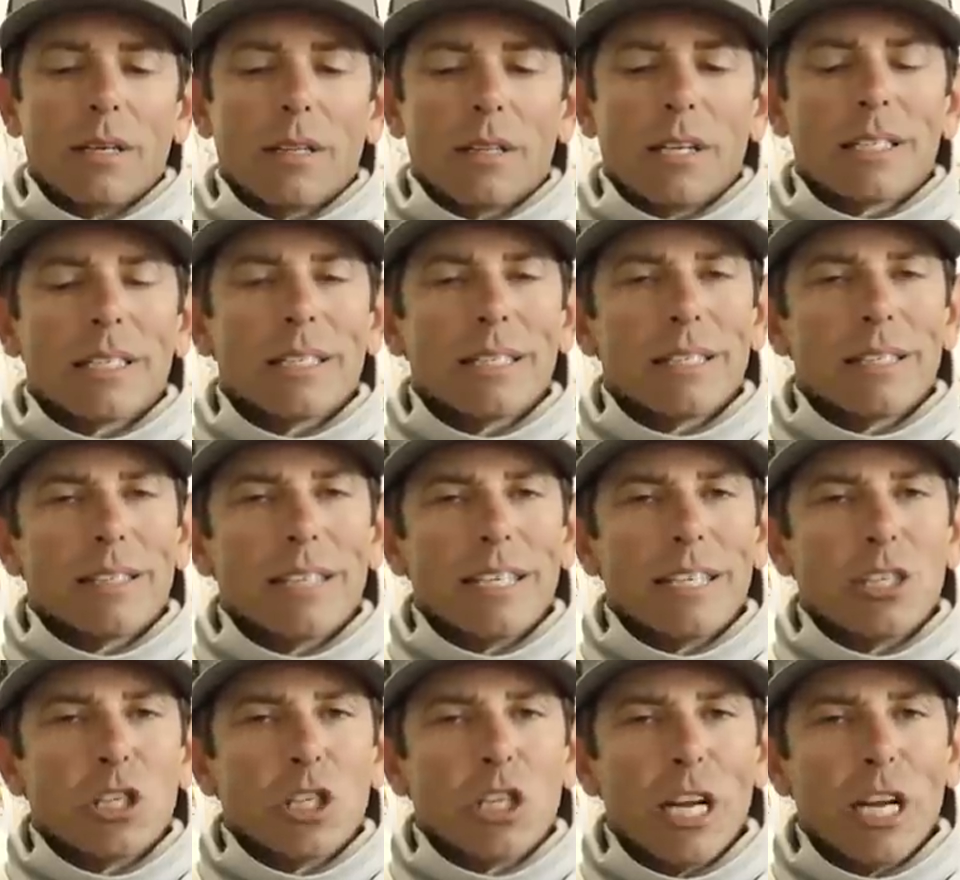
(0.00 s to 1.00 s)
This is
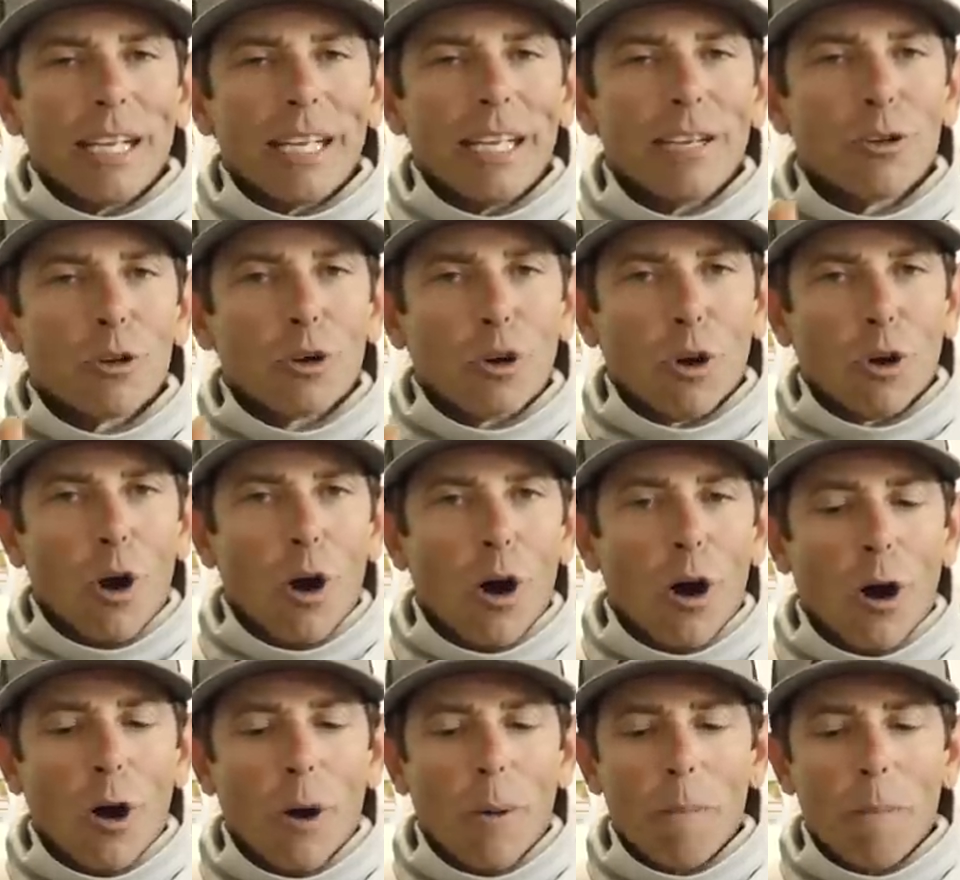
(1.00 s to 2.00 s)
the chicken
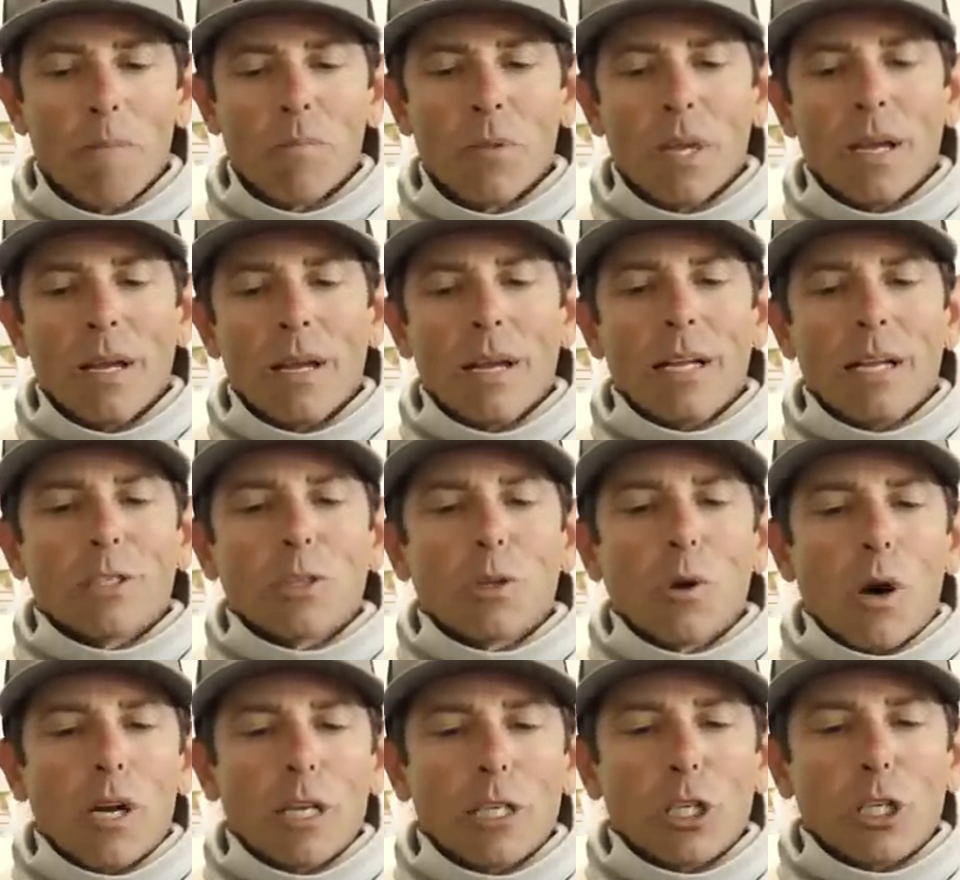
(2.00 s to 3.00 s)
craw. It's
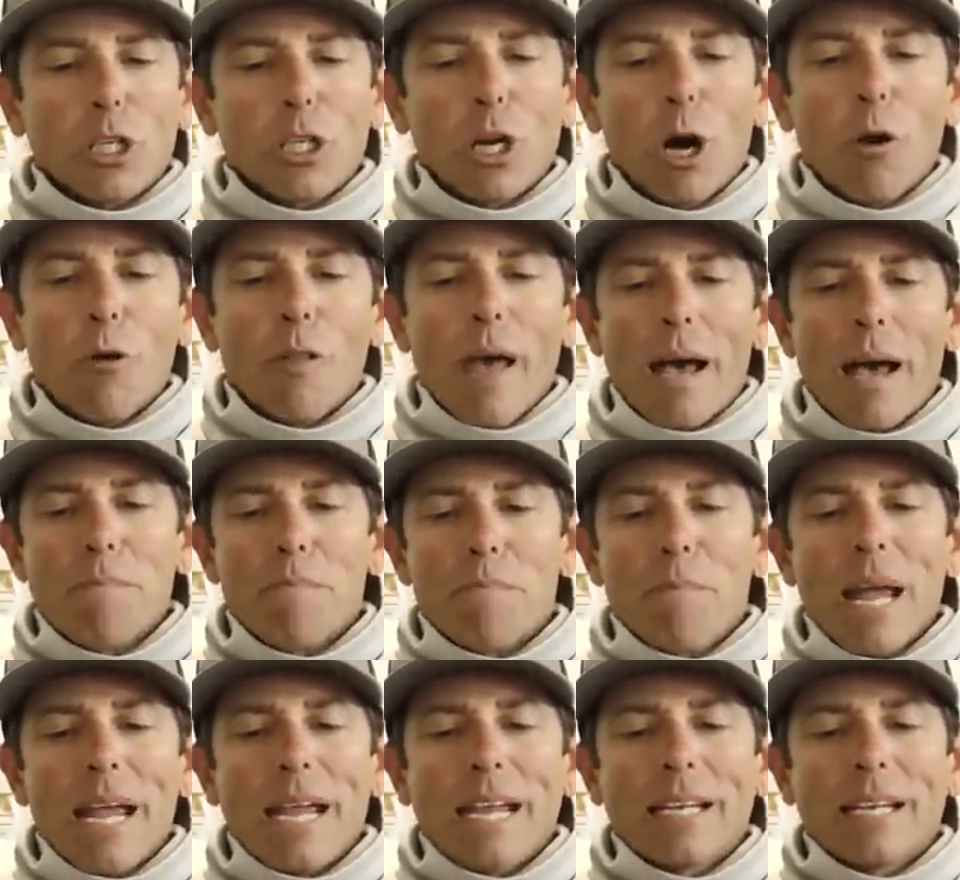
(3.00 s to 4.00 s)
gonna show that
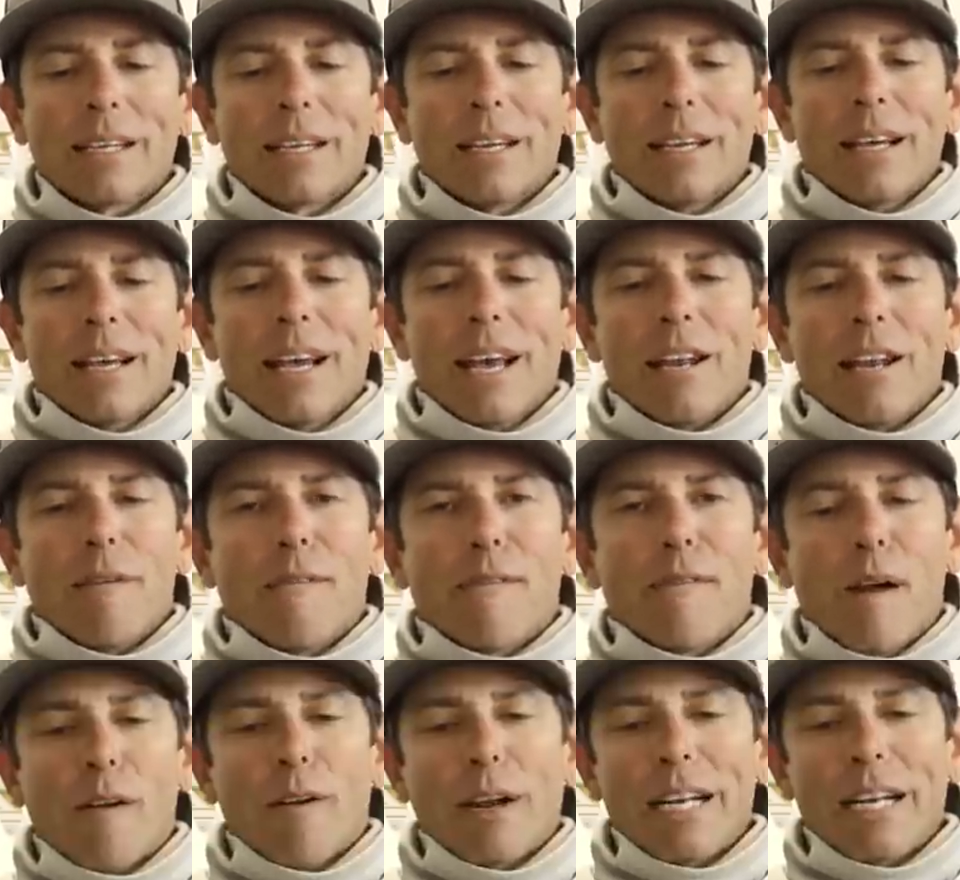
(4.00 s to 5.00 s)
bait in a
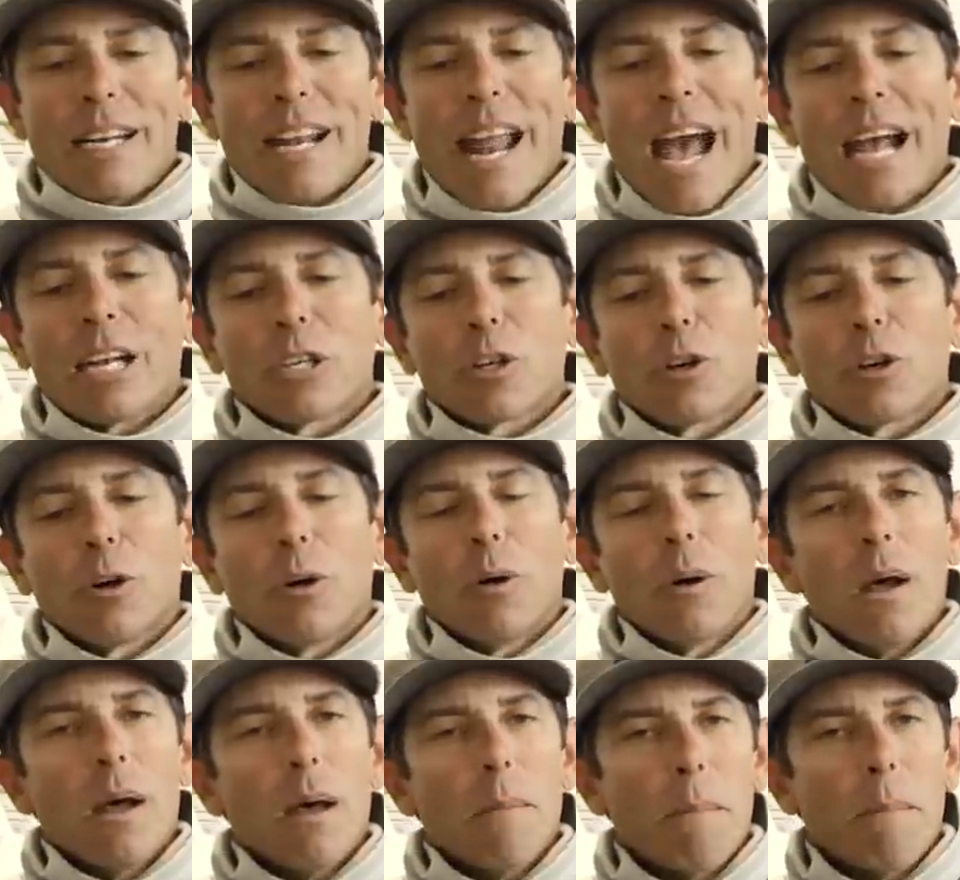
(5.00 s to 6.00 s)
very
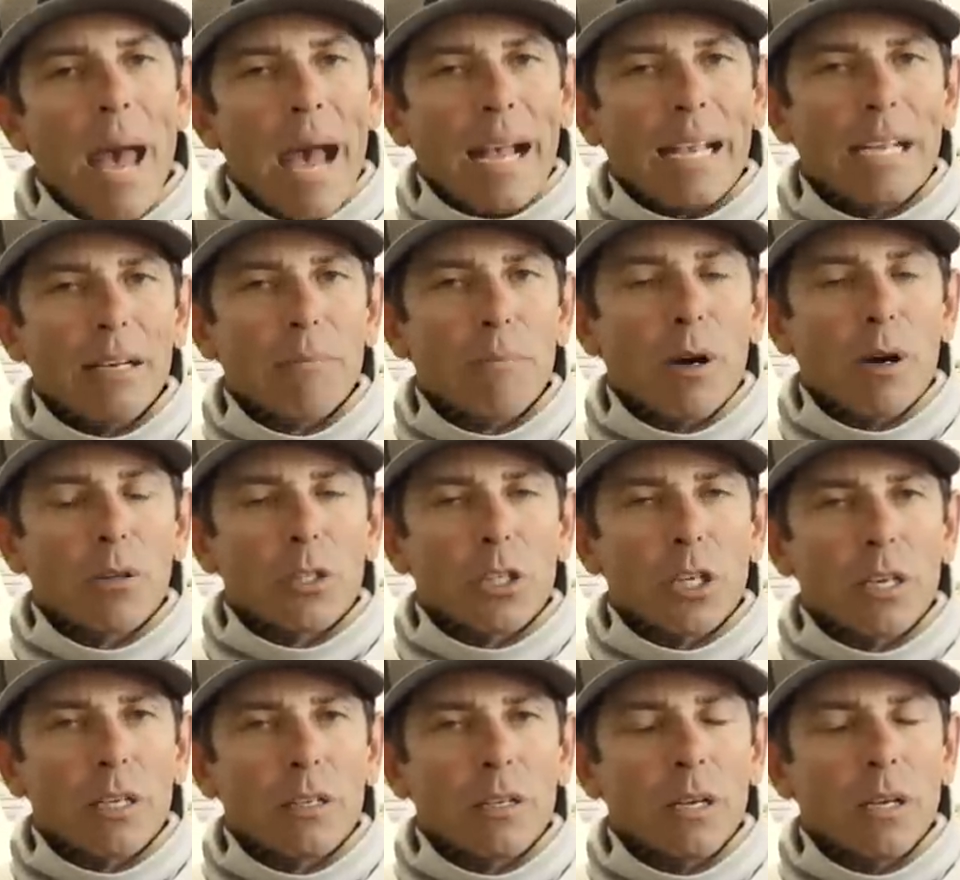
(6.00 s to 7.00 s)
natural pecking
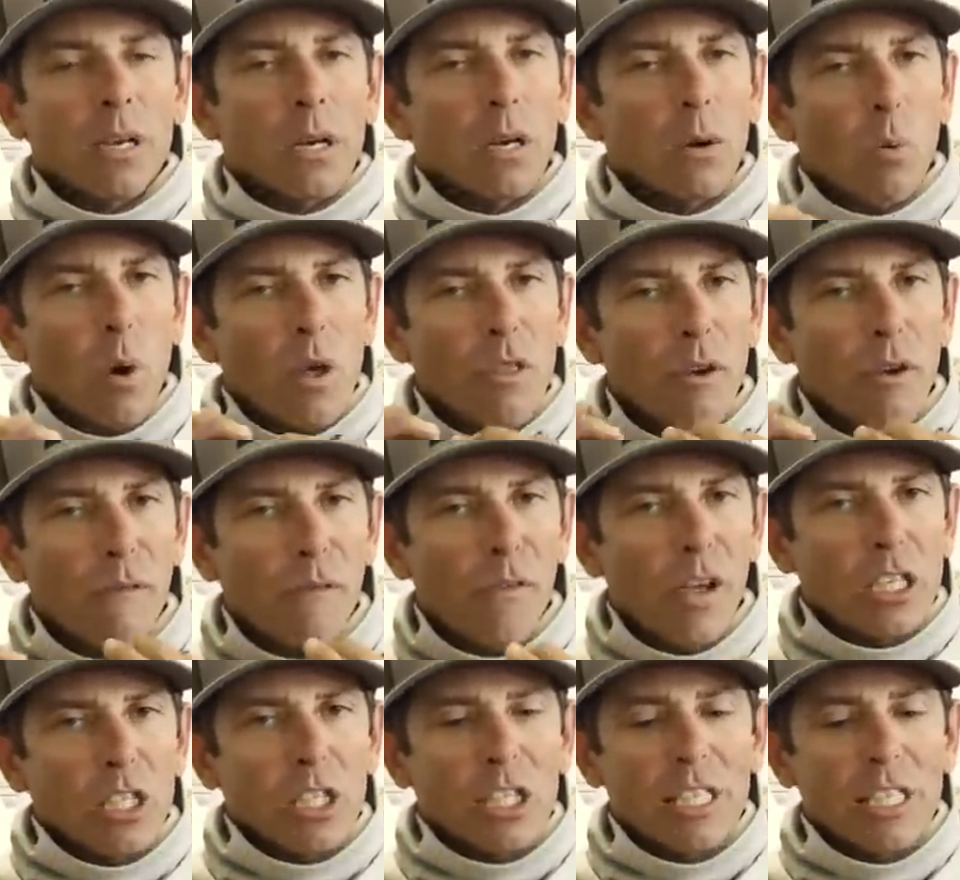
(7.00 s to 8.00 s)
motion. When the
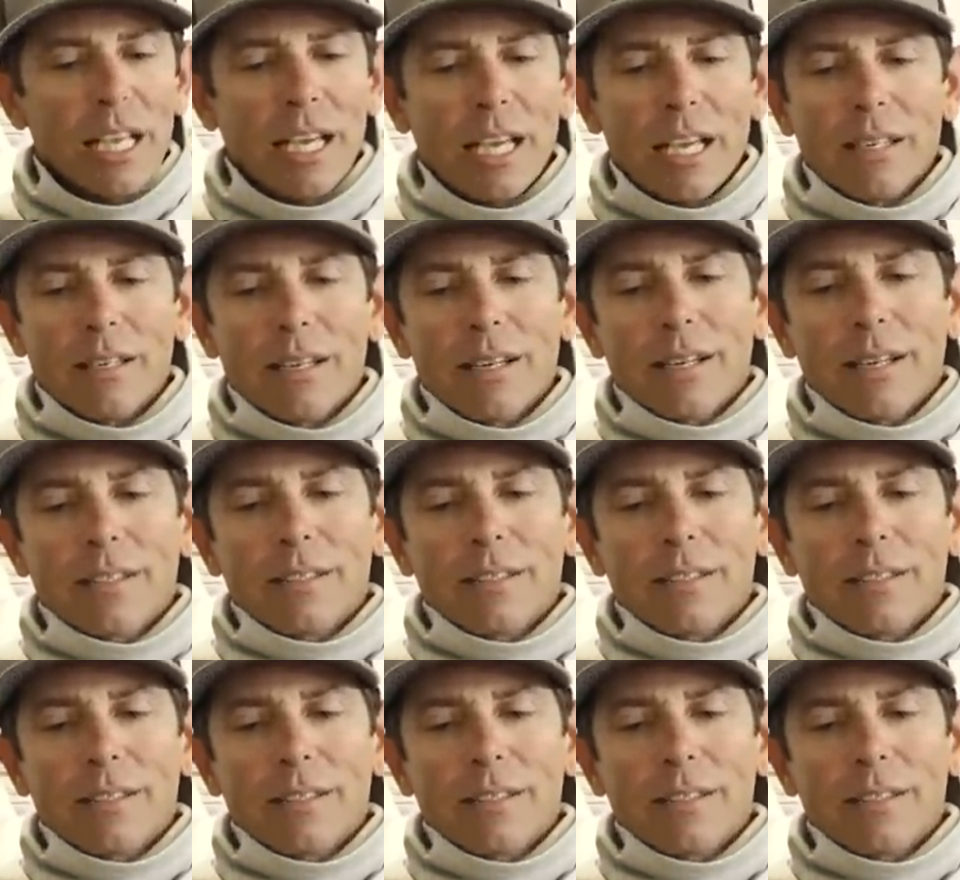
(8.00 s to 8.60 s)
fish see it,